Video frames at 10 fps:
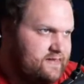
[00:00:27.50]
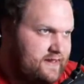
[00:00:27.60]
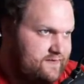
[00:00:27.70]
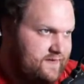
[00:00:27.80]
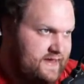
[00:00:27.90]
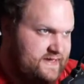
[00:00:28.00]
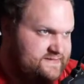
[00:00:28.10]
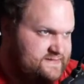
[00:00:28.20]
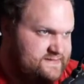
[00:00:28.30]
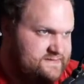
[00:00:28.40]
like
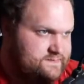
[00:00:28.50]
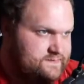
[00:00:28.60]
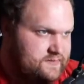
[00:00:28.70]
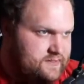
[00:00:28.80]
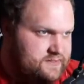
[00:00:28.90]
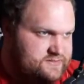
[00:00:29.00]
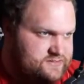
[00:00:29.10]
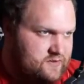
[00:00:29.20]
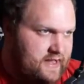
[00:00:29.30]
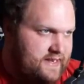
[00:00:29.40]
this.
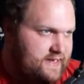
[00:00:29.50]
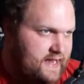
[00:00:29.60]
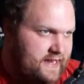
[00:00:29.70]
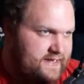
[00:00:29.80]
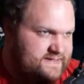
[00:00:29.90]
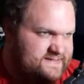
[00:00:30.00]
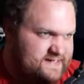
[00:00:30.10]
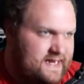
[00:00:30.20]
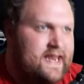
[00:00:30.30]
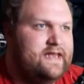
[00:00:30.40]
So I, di I didn't
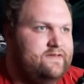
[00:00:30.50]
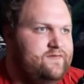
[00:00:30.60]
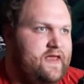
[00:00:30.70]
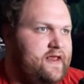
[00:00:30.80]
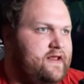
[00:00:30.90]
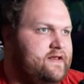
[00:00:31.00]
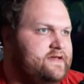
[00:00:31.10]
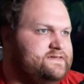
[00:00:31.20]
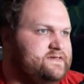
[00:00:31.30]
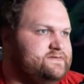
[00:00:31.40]
see anything
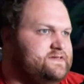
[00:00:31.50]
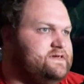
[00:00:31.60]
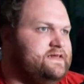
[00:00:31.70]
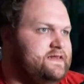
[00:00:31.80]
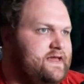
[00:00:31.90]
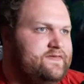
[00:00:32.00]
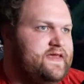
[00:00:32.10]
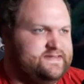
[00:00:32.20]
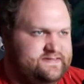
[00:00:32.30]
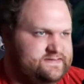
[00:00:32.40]
because I was looking like
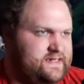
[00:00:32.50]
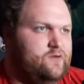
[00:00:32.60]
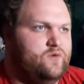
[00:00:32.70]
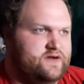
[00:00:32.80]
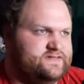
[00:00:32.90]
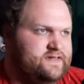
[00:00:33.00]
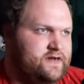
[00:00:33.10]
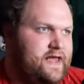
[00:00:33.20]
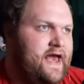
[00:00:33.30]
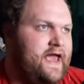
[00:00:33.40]
this. I was like, where's their
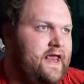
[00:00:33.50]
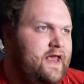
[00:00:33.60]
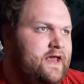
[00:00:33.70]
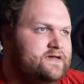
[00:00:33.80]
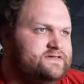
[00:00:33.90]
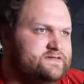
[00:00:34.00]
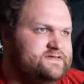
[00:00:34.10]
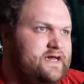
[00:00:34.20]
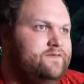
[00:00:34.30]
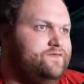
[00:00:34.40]
guy? Turns
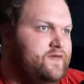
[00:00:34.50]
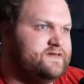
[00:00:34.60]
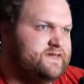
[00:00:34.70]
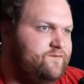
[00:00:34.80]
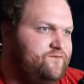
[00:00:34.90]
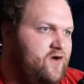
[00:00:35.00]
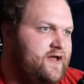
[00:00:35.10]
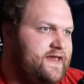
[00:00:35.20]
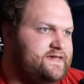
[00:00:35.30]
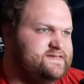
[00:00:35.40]
out there's a fucking